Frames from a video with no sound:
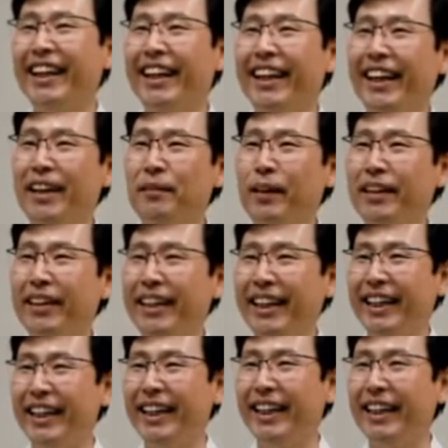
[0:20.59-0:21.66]
And
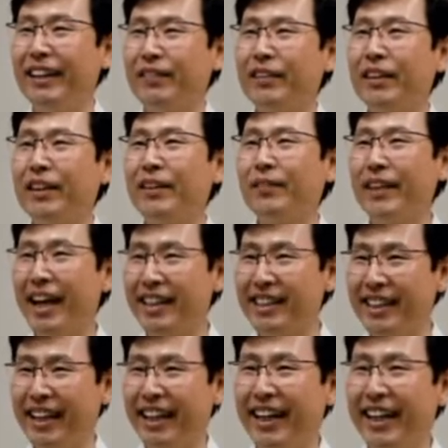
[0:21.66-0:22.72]
Maria from
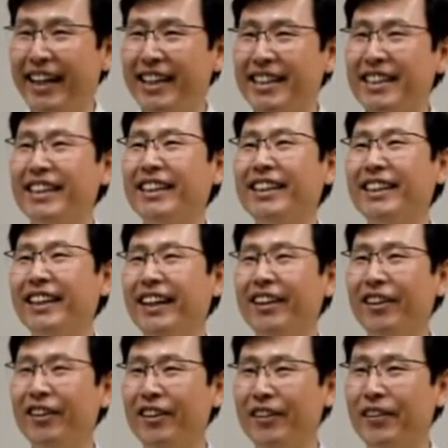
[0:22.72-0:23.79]
Texas,
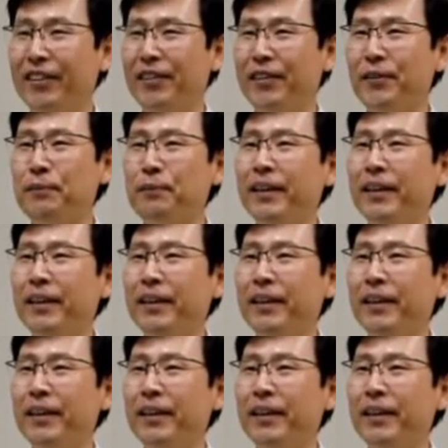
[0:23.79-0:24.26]
hello.